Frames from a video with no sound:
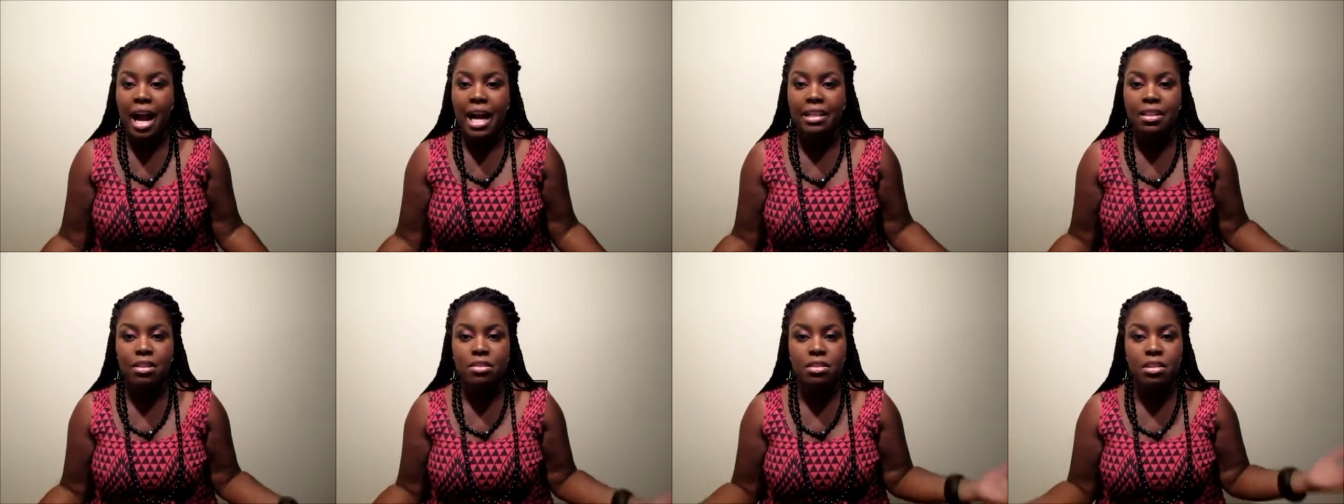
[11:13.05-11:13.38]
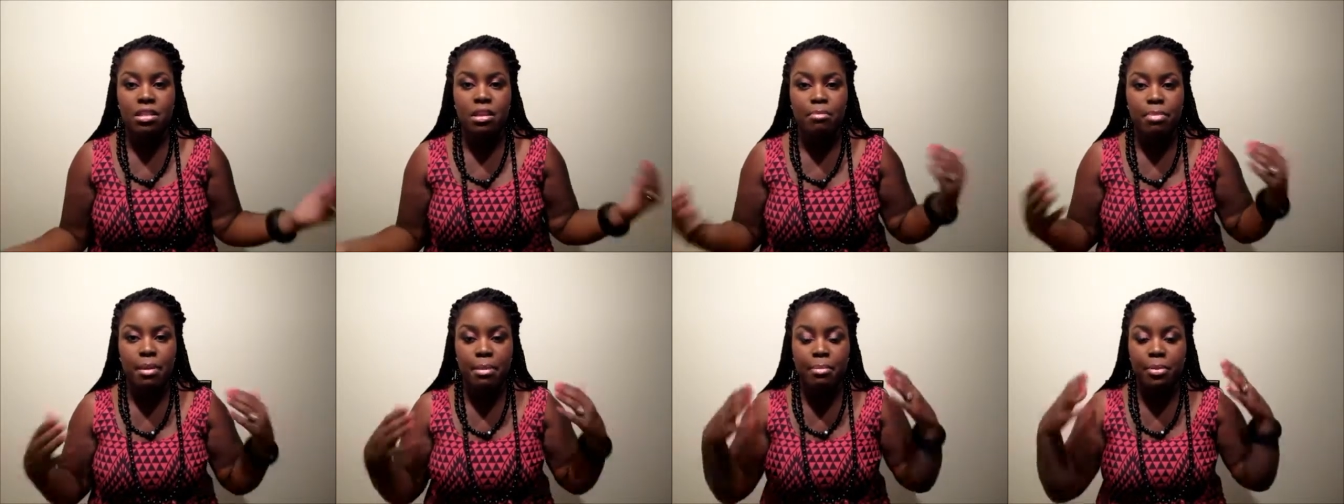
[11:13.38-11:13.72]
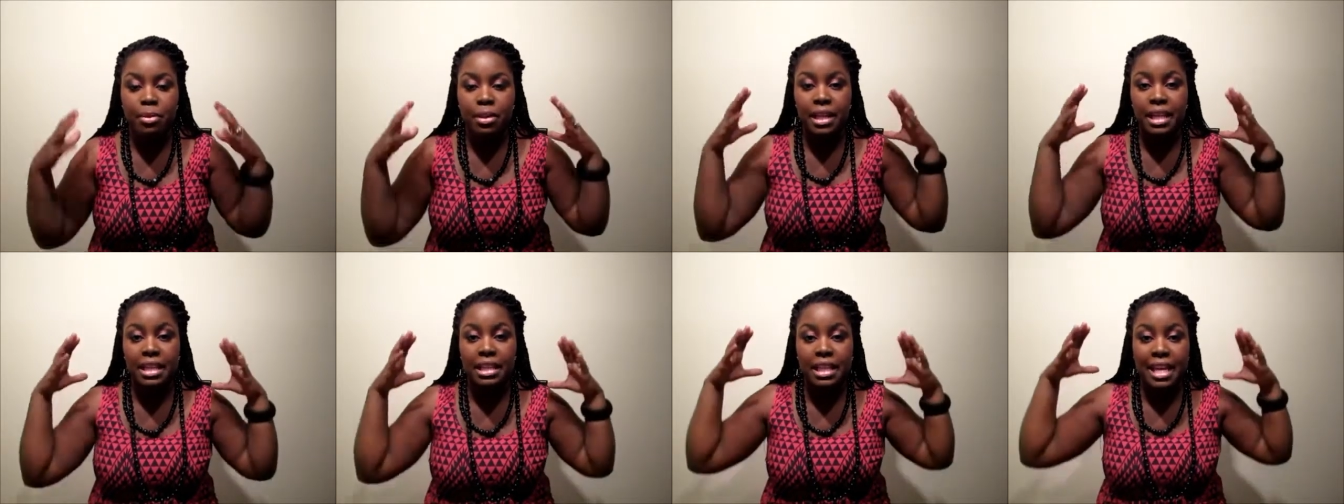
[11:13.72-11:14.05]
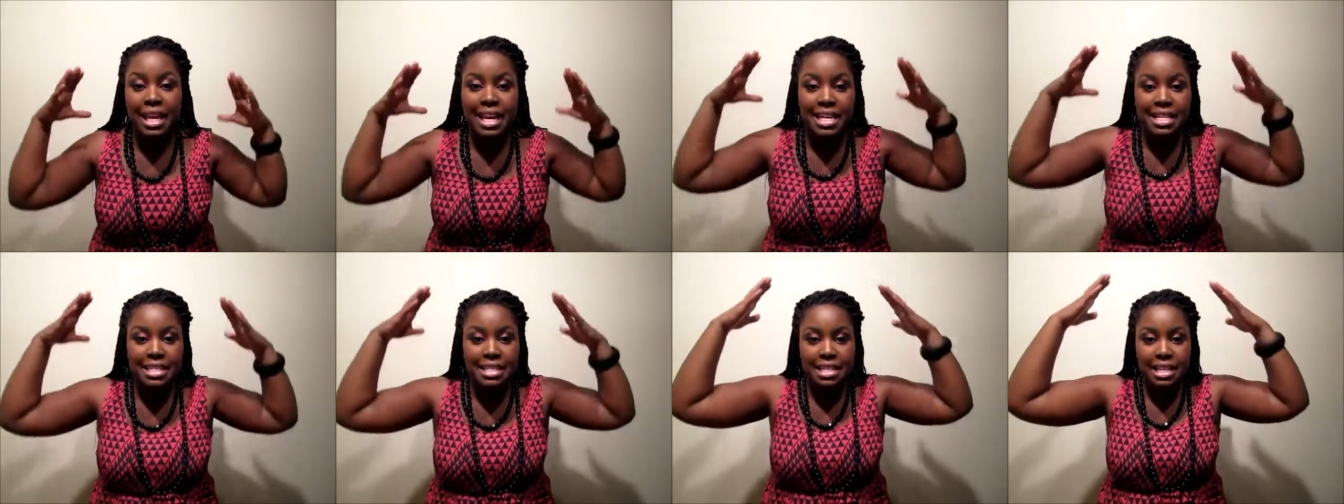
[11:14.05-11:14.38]
I know some people get
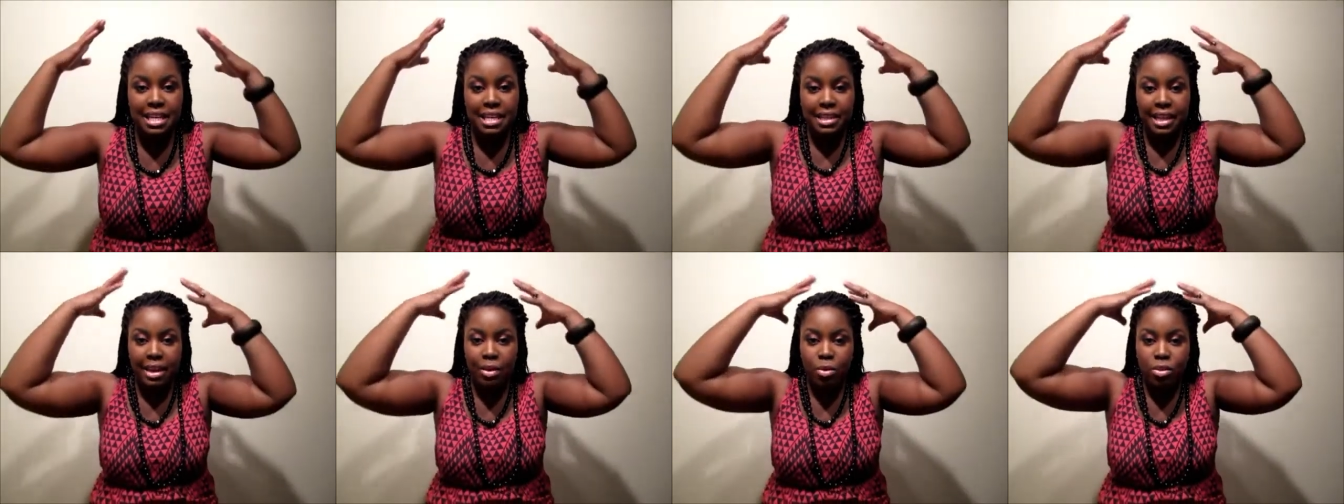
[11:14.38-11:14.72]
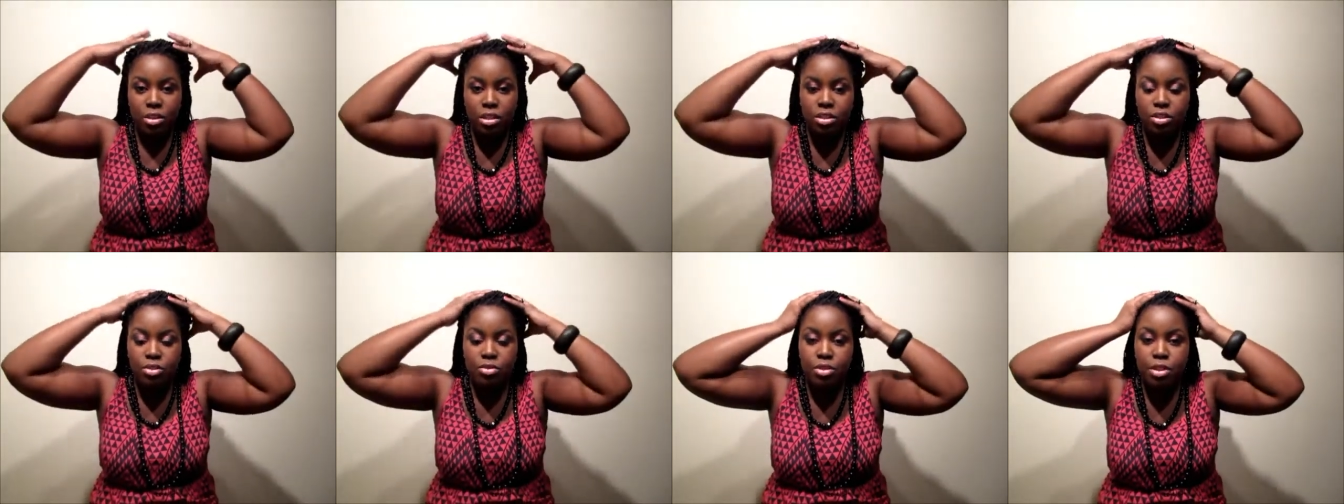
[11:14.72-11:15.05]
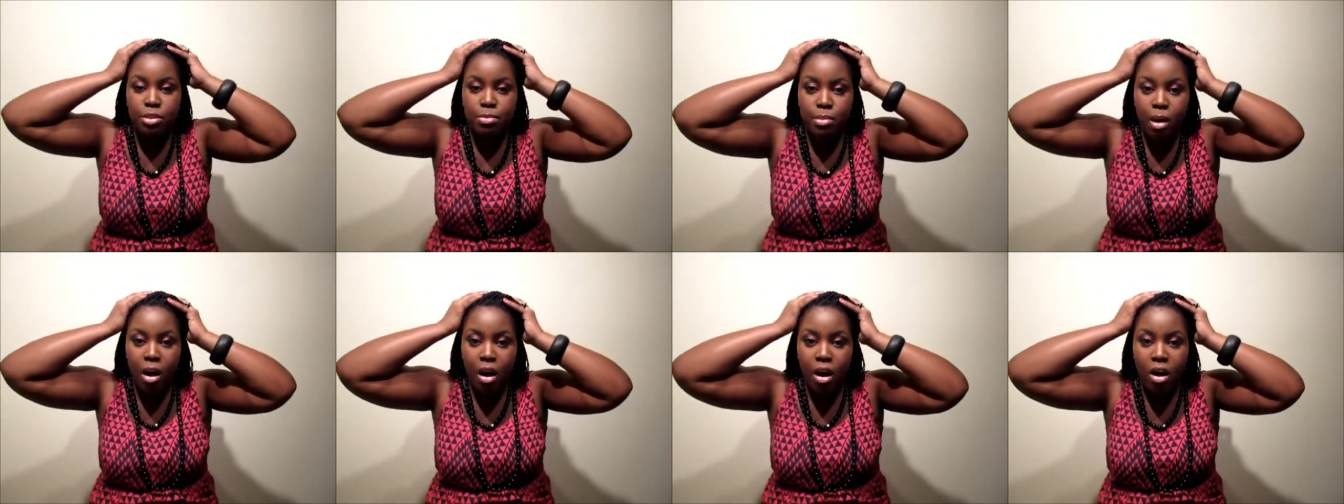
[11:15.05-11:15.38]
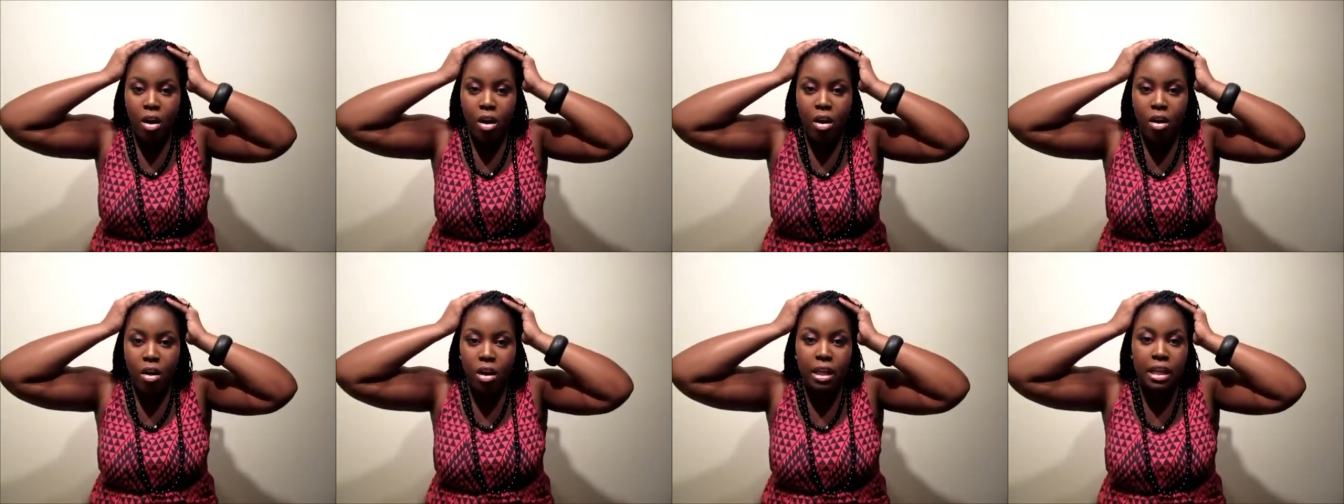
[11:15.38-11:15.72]
lazy and they want to do
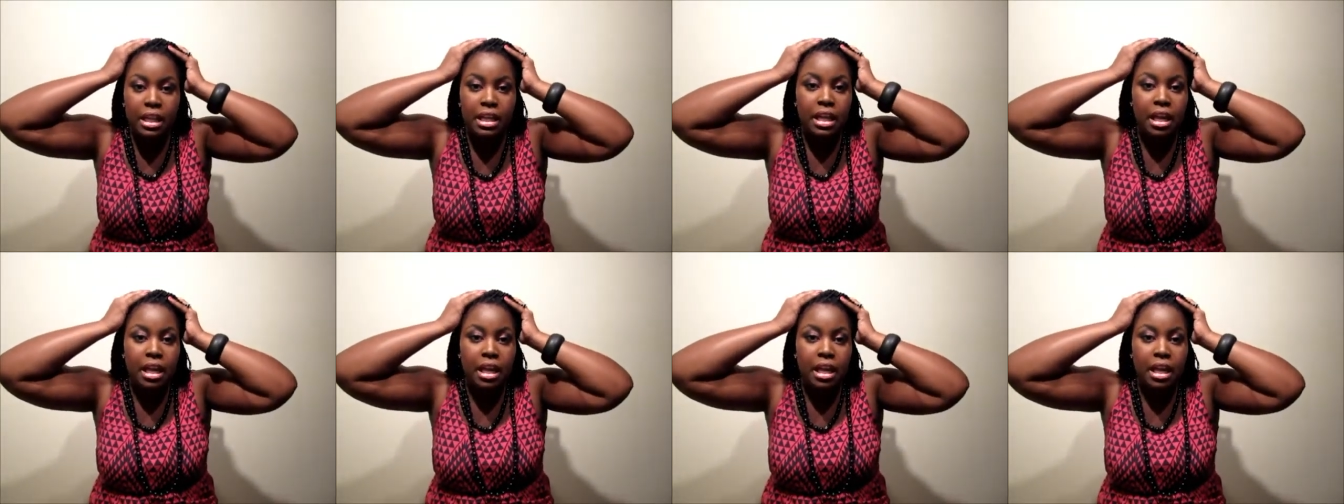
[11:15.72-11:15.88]
small